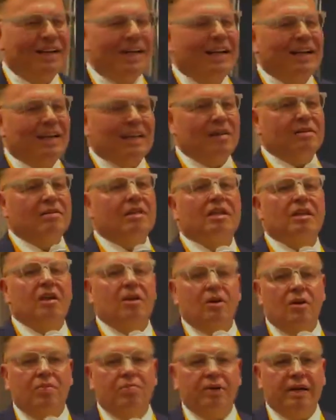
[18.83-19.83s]
but the
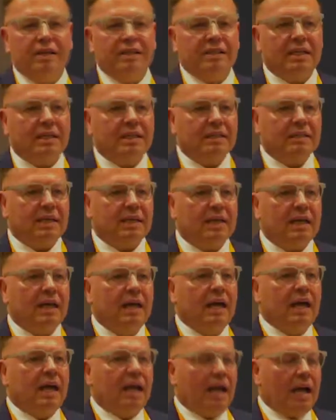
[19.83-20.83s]
whole point here is that
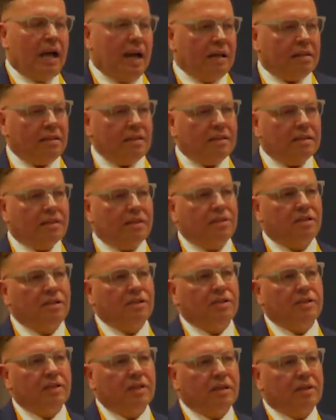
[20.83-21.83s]
as
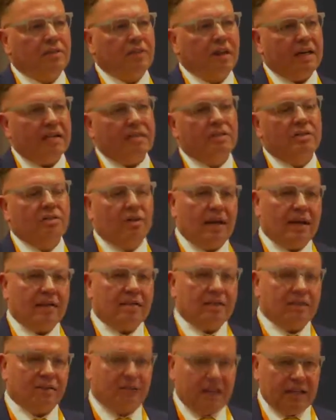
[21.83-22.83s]
institutional investors or as
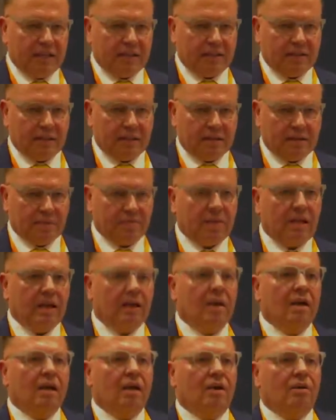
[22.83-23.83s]
investors,
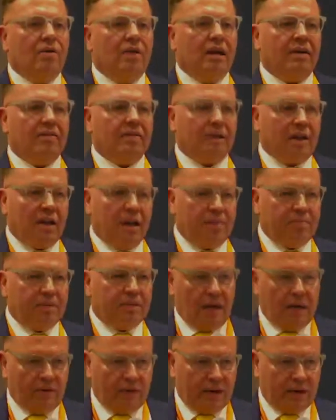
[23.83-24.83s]
we have
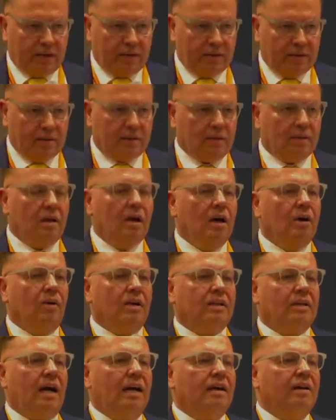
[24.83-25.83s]
capital direct. What
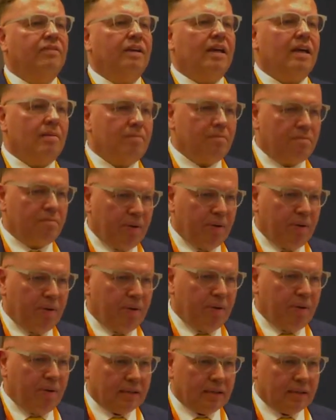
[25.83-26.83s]
kind of impact
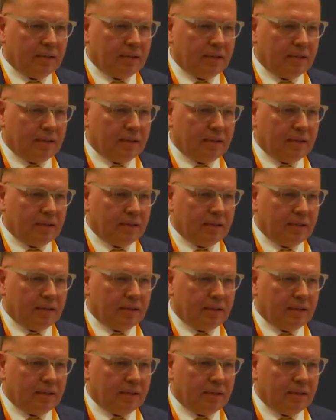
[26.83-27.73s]
do we want to make?